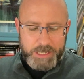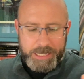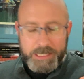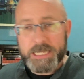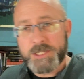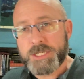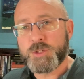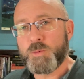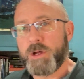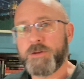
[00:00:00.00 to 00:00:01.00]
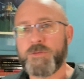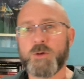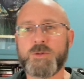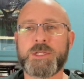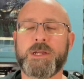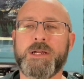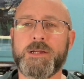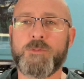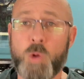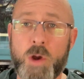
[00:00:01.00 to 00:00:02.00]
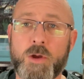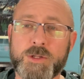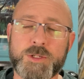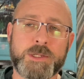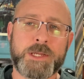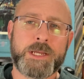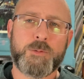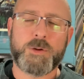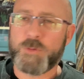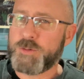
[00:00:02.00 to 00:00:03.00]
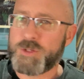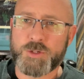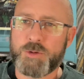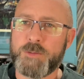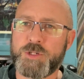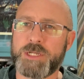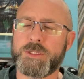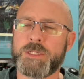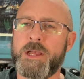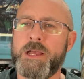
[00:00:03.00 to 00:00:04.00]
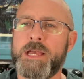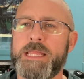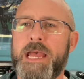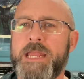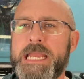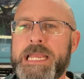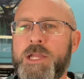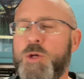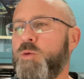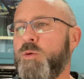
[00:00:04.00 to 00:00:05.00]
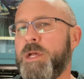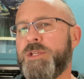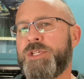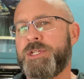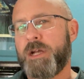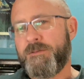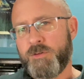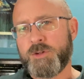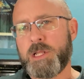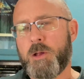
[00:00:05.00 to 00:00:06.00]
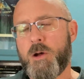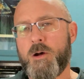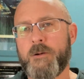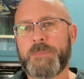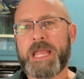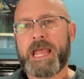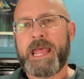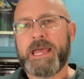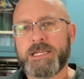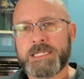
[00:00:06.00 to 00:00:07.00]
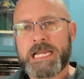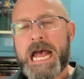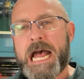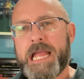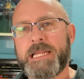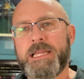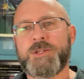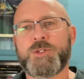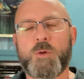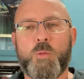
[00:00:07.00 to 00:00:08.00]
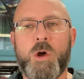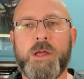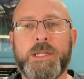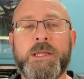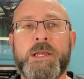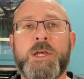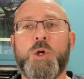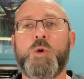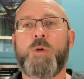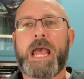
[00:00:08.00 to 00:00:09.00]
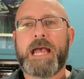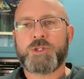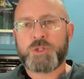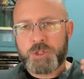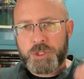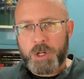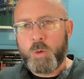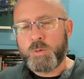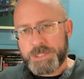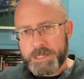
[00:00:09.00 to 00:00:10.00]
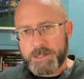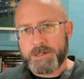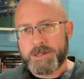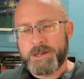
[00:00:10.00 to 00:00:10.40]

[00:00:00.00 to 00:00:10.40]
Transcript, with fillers: And this is one of those uh, words, one of those descriptions that he who suffers long and is kind is the one who has chosen